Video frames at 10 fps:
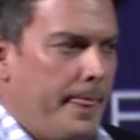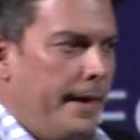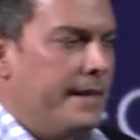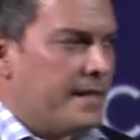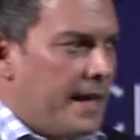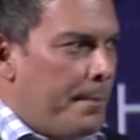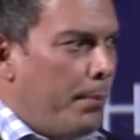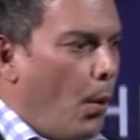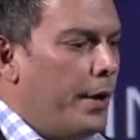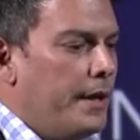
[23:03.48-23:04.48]
it's
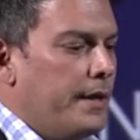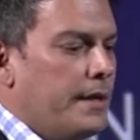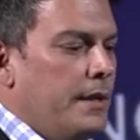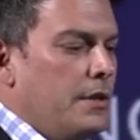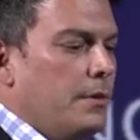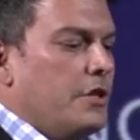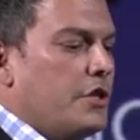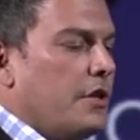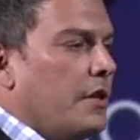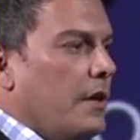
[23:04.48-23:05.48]
important to
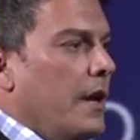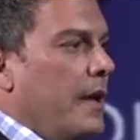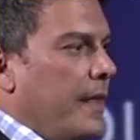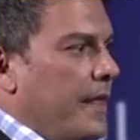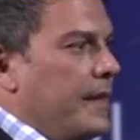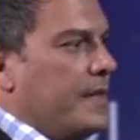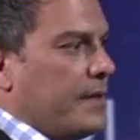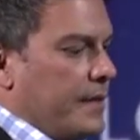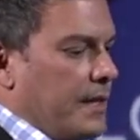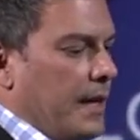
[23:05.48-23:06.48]
ensure that these are
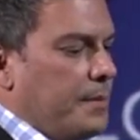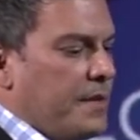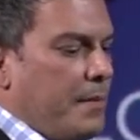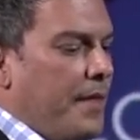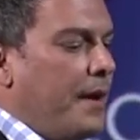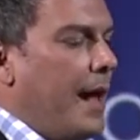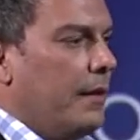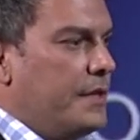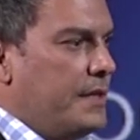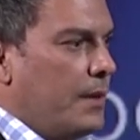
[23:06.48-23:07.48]
the types of
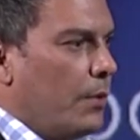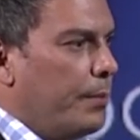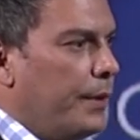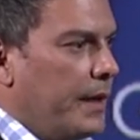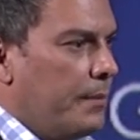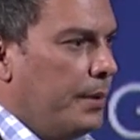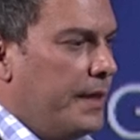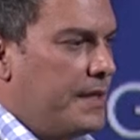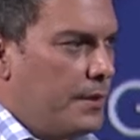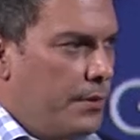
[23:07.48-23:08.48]
methodologies that we're putting in
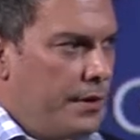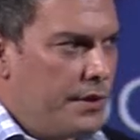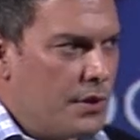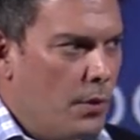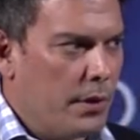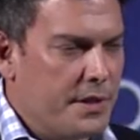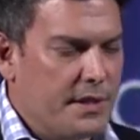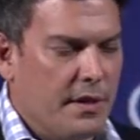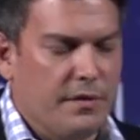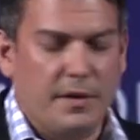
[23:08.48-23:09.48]
place in order to score
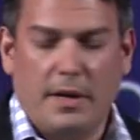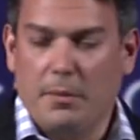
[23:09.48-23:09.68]
ourselves,